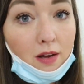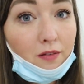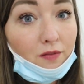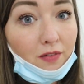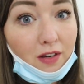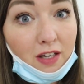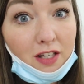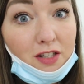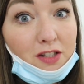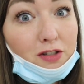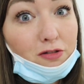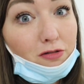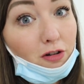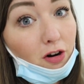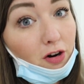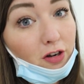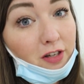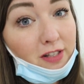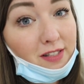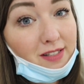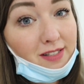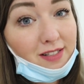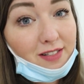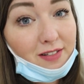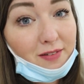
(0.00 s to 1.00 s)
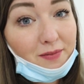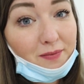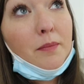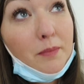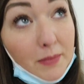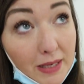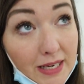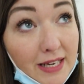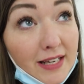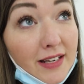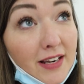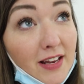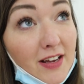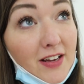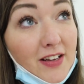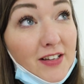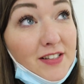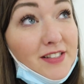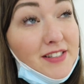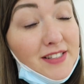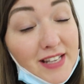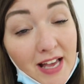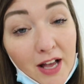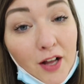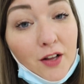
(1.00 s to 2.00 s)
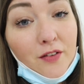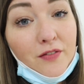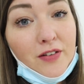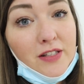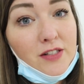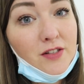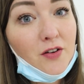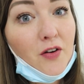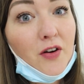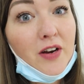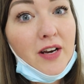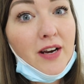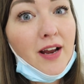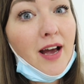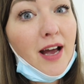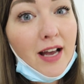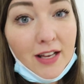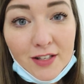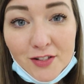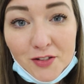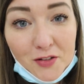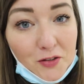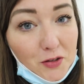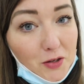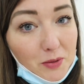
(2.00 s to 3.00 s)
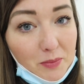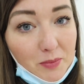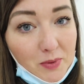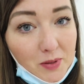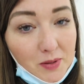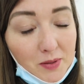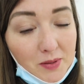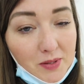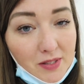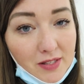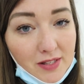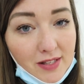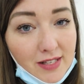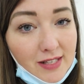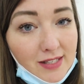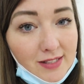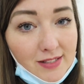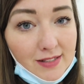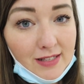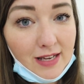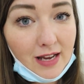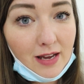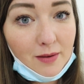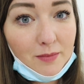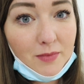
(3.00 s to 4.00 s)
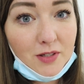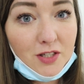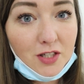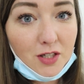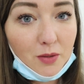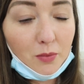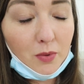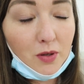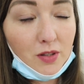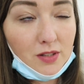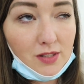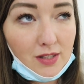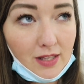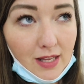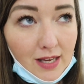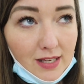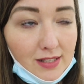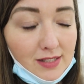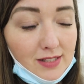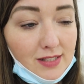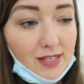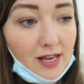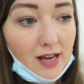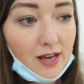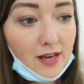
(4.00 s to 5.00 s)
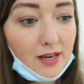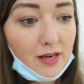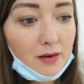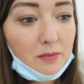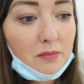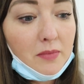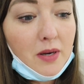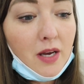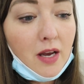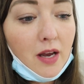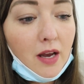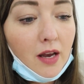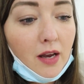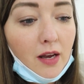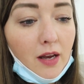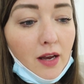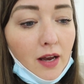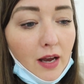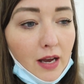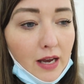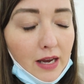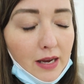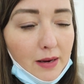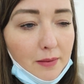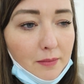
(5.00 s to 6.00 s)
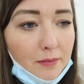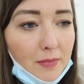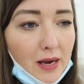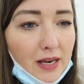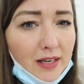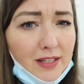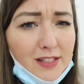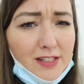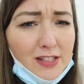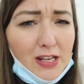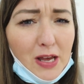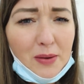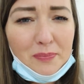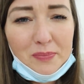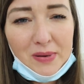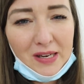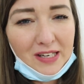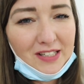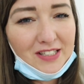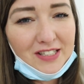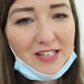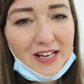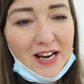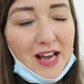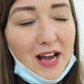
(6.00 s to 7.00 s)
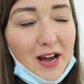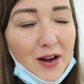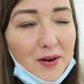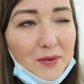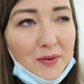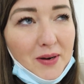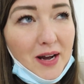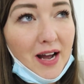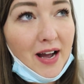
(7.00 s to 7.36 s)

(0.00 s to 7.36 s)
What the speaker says: fingers crossed. Mila herself is not in as good a mood this time as she was last time. I'll insert a picture now